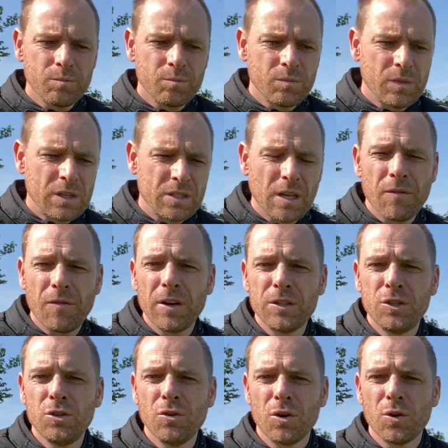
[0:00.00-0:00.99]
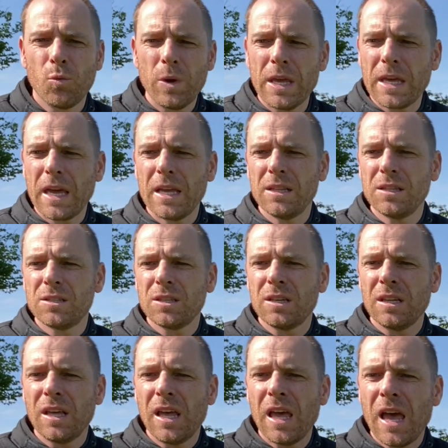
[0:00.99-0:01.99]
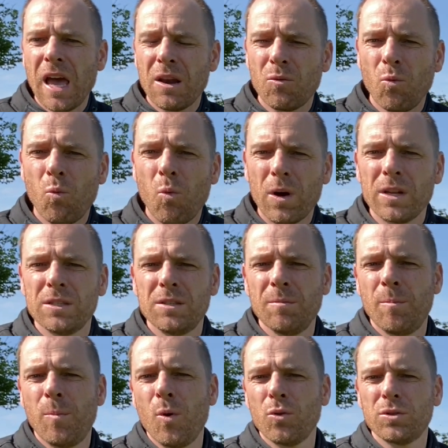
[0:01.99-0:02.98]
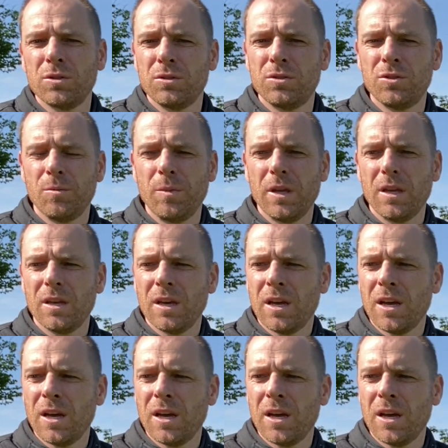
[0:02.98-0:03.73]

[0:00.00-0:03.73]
the stuff I do on weekends and what is important to me.